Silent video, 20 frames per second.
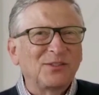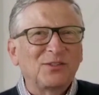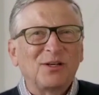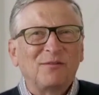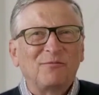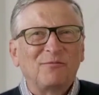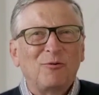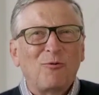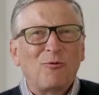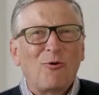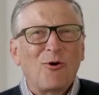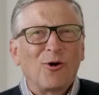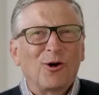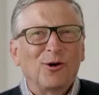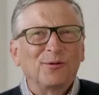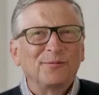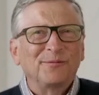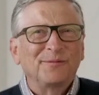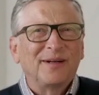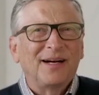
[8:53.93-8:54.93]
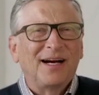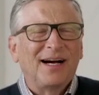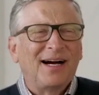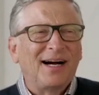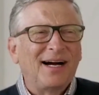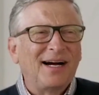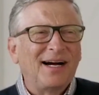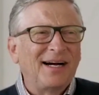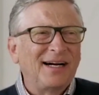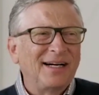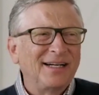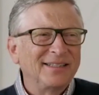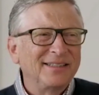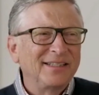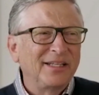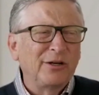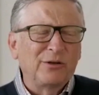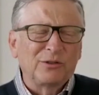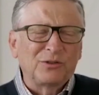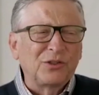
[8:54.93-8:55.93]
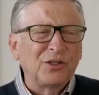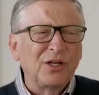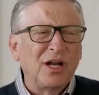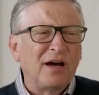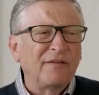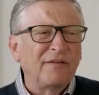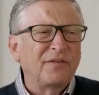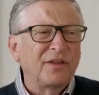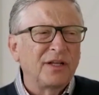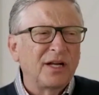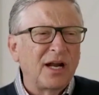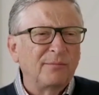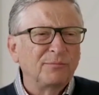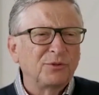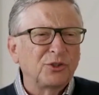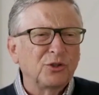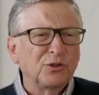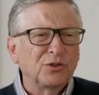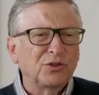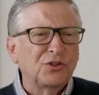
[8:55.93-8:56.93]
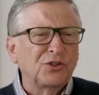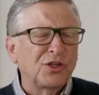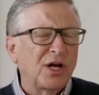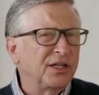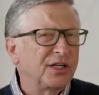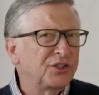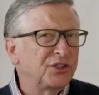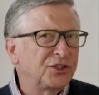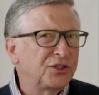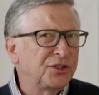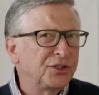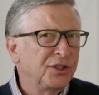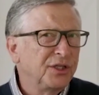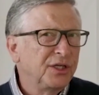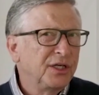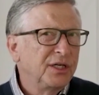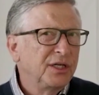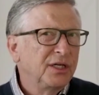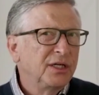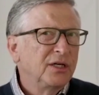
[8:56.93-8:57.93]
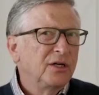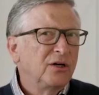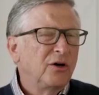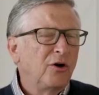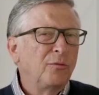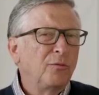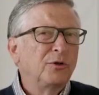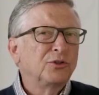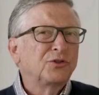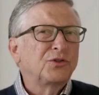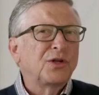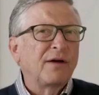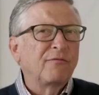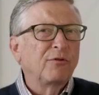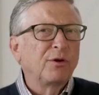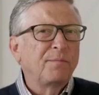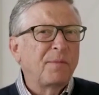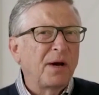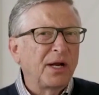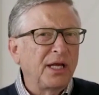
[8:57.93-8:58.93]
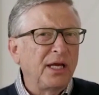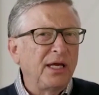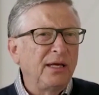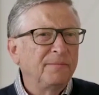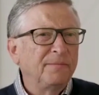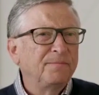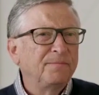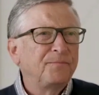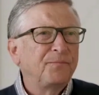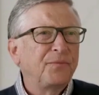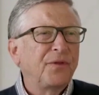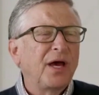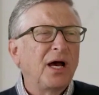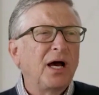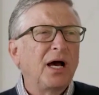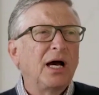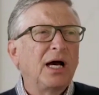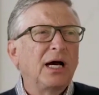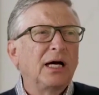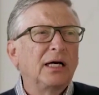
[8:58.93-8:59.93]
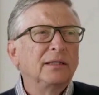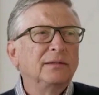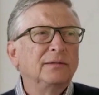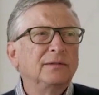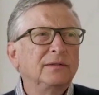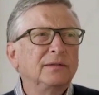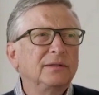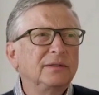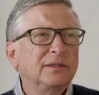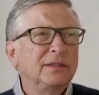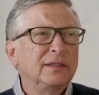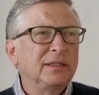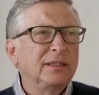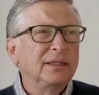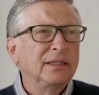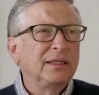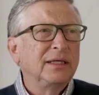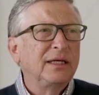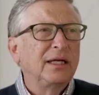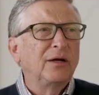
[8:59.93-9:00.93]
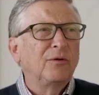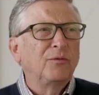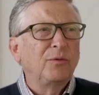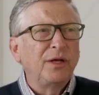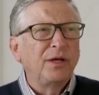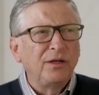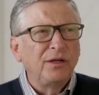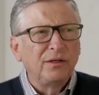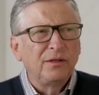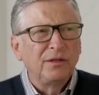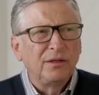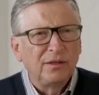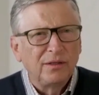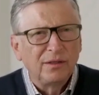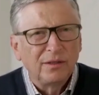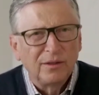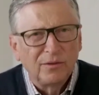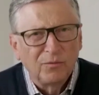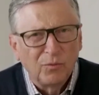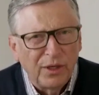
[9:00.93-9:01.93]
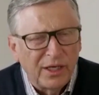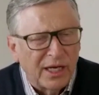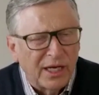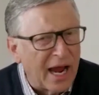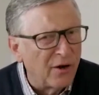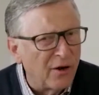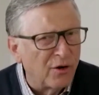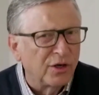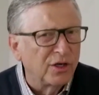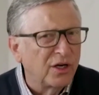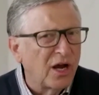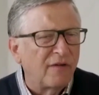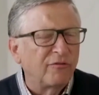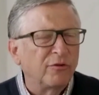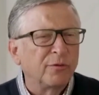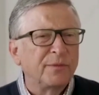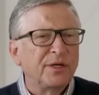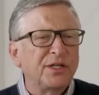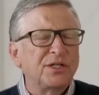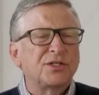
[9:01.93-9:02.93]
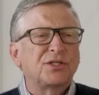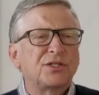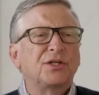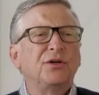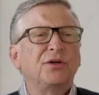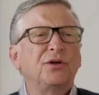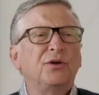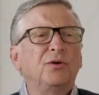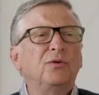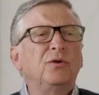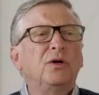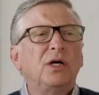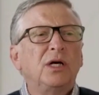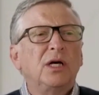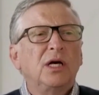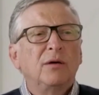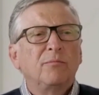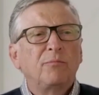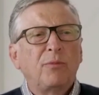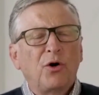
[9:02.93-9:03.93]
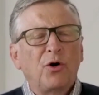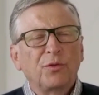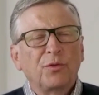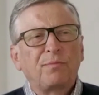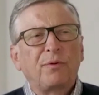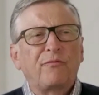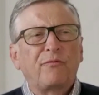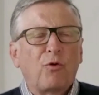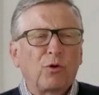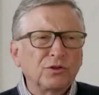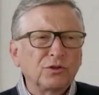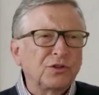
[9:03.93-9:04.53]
Civil War. You know, it's enough that I'm sure it's touched almost everybody. You know, we count on government to both before